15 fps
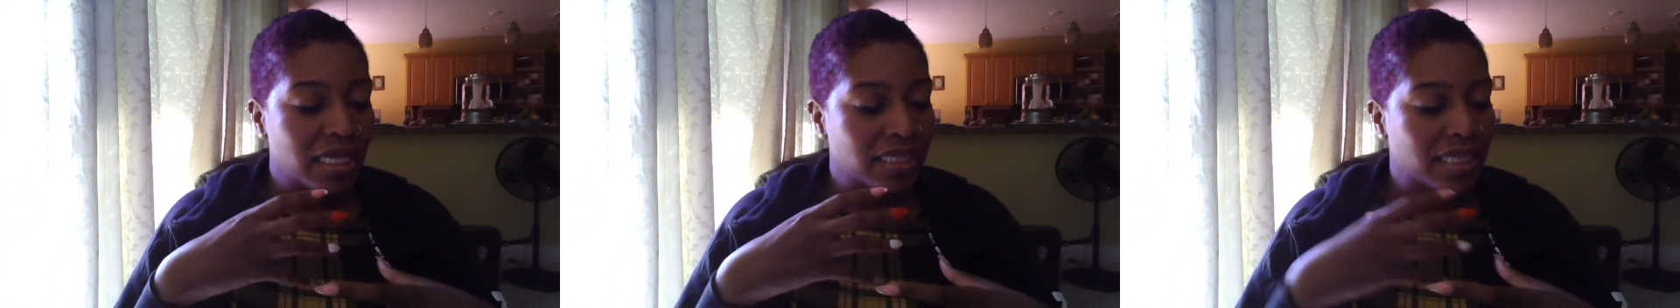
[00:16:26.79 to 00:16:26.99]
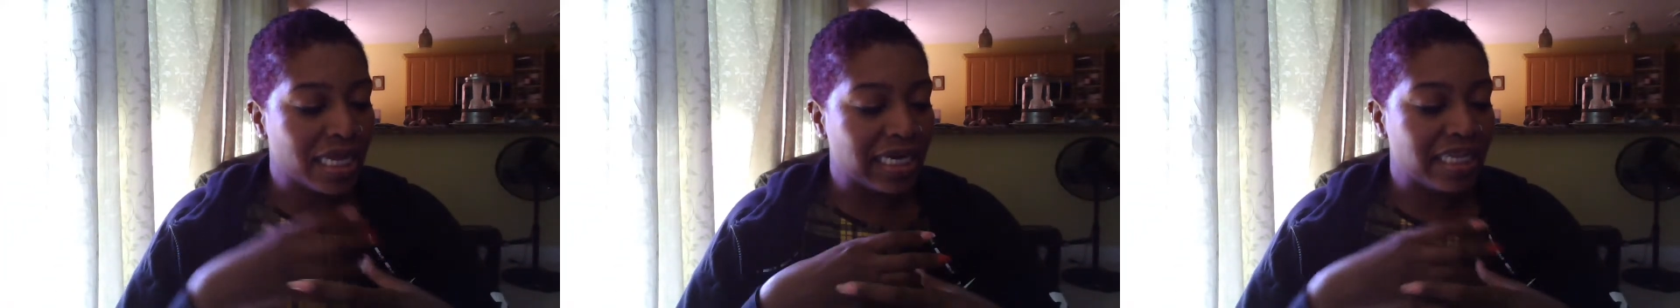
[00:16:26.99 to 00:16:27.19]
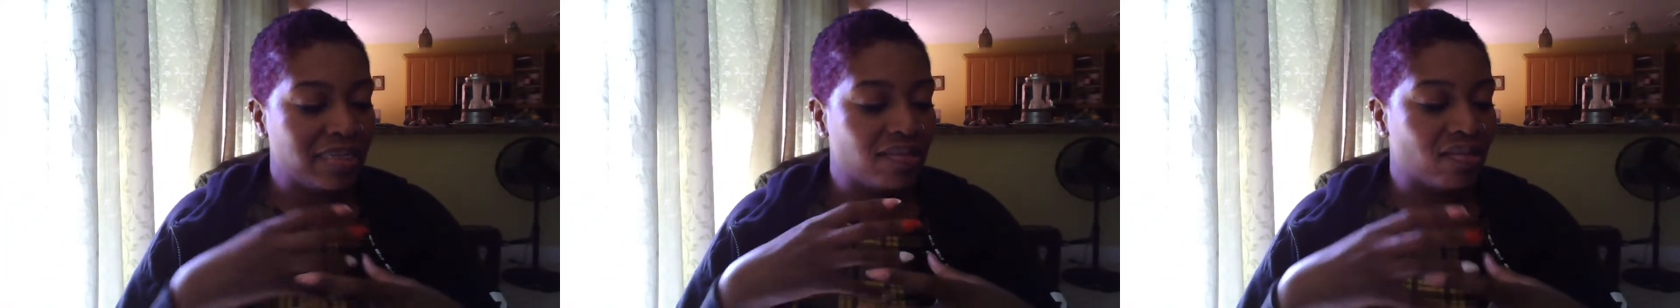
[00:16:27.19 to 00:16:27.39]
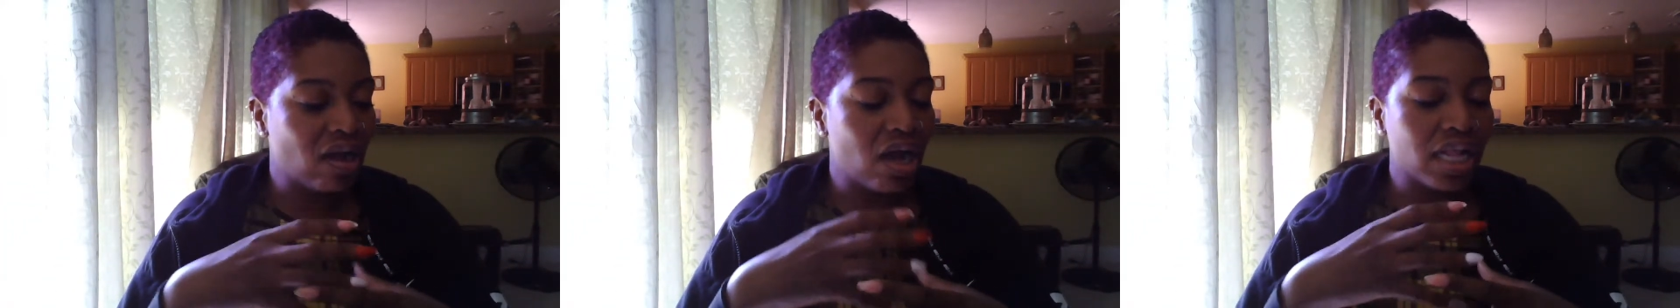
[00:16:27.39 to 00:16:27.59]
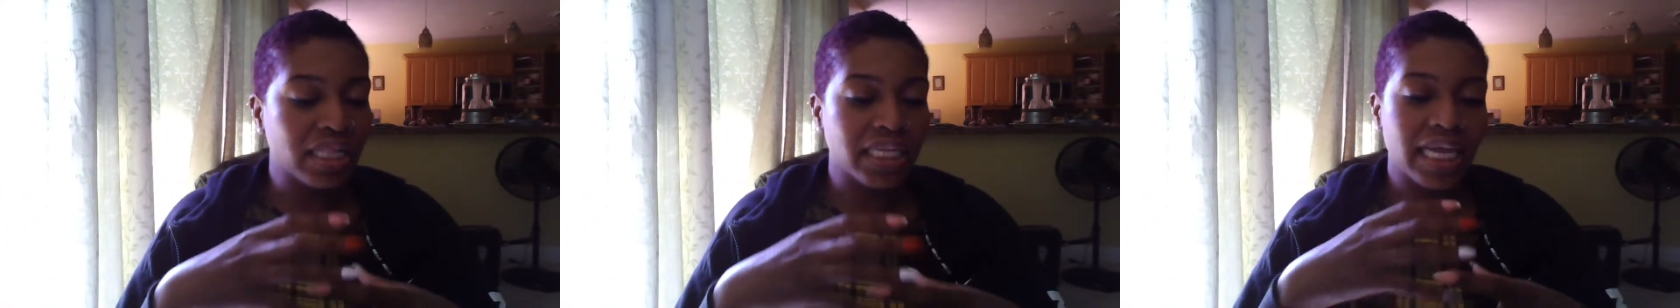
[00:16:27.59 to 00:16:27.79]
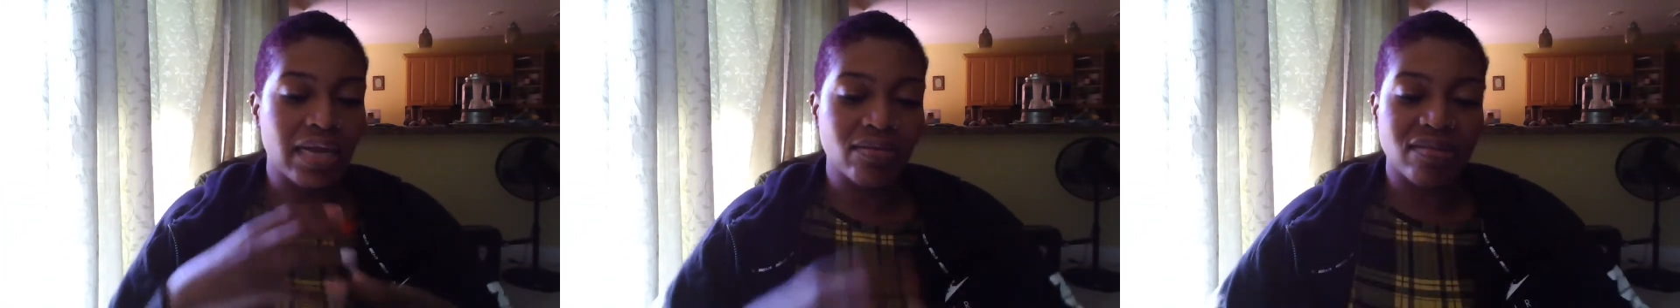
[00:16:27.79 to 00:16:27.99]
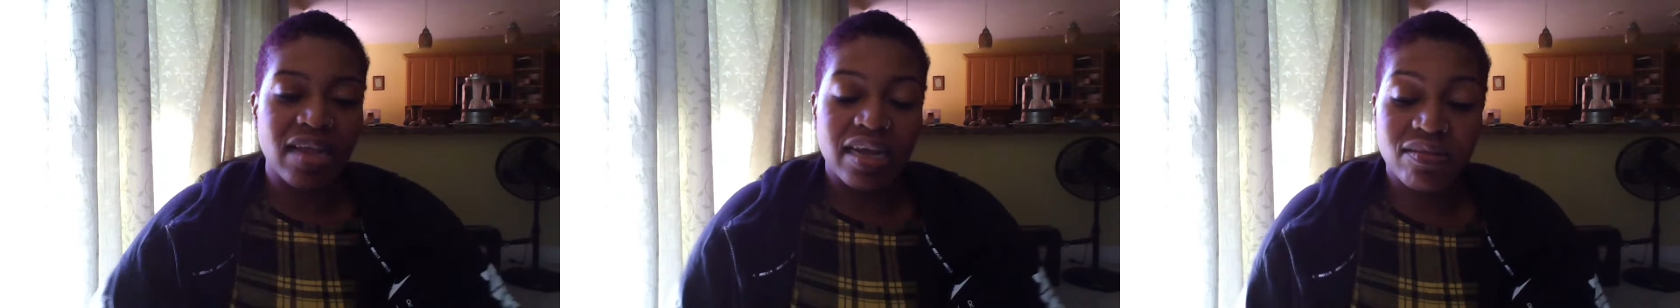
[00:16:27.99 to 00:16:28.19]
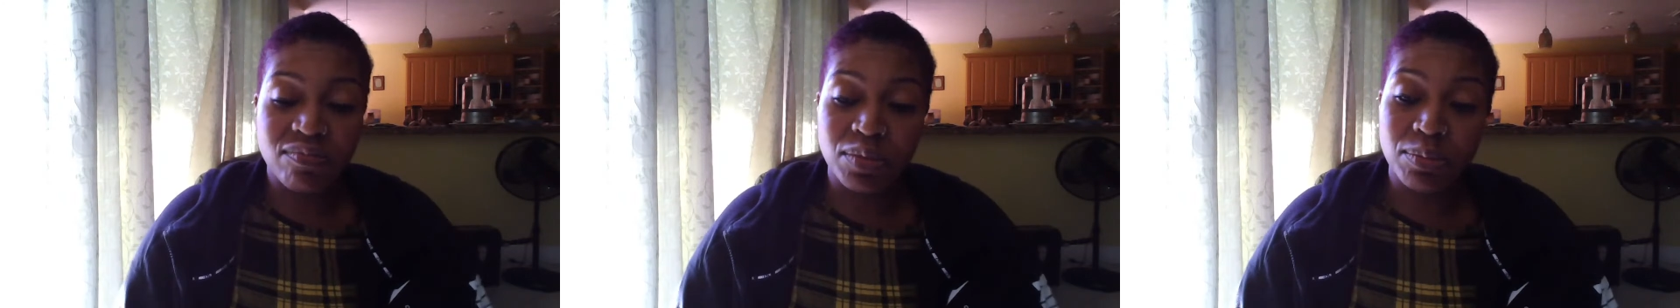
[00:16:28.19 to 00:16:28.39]
that he saw on the
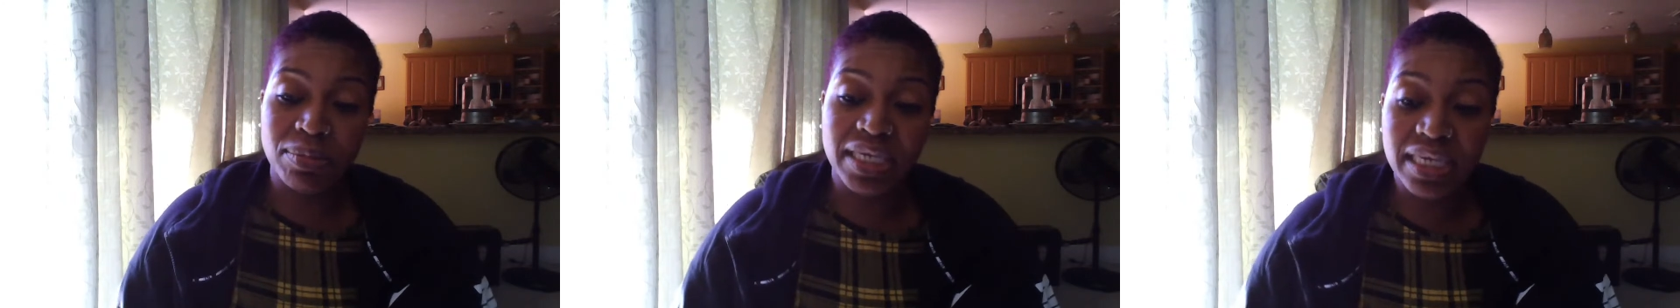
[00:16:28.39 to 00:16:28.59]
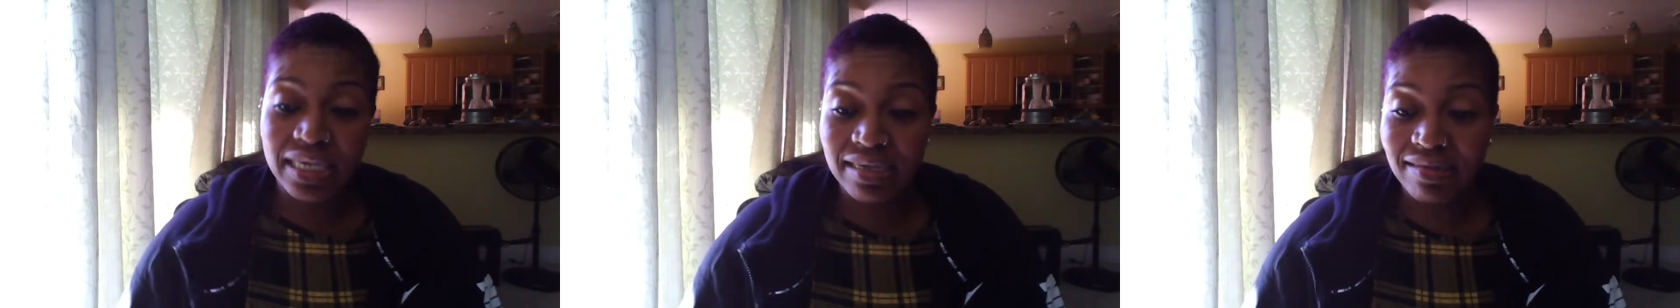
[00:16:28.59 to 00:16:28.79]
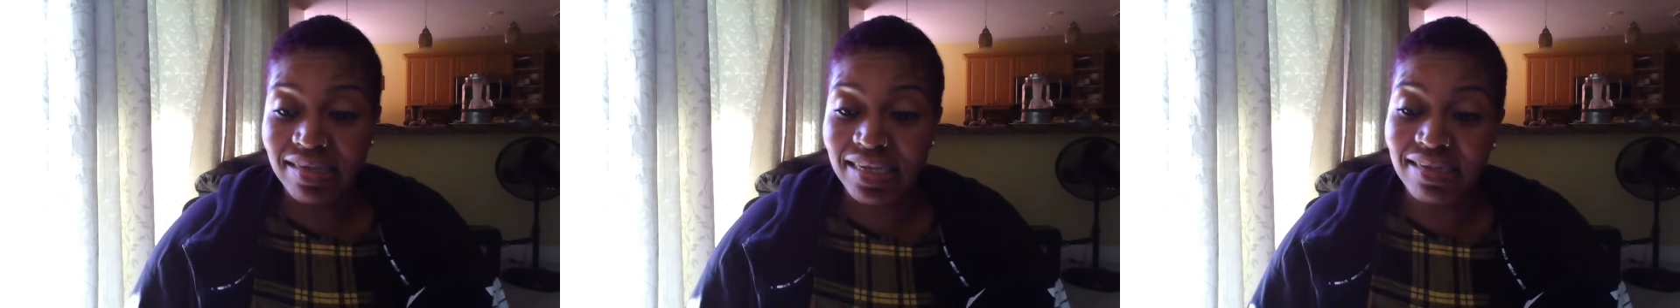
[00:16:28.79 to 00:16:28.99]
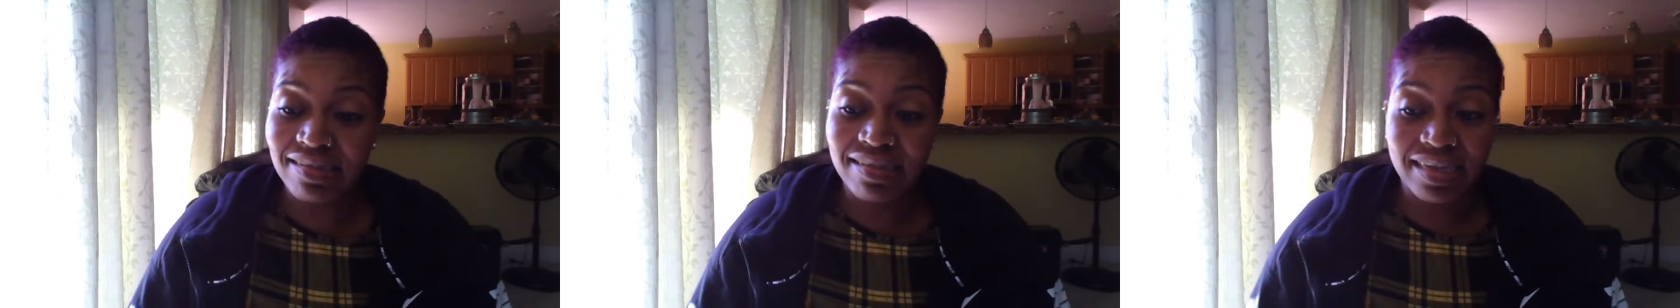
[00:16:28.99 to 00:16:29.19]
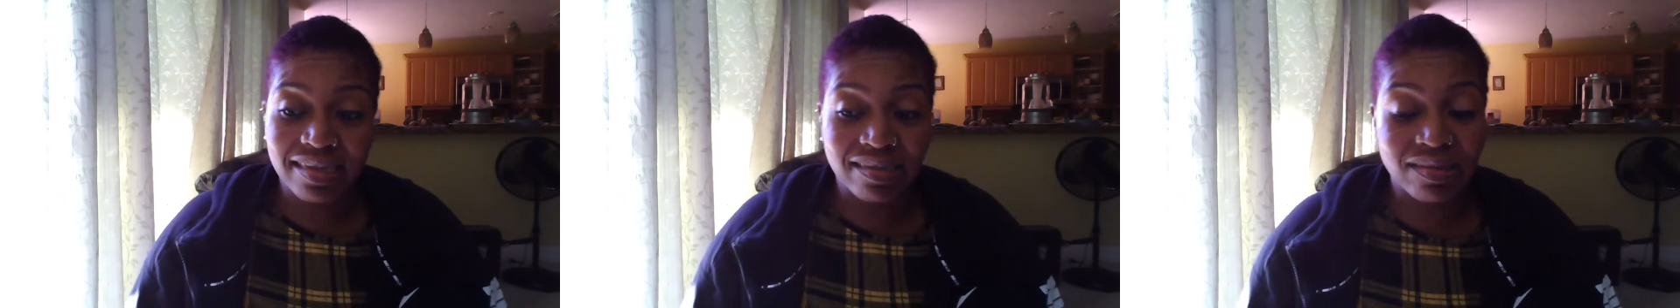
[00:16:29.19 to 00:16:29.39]
outside of me, because he said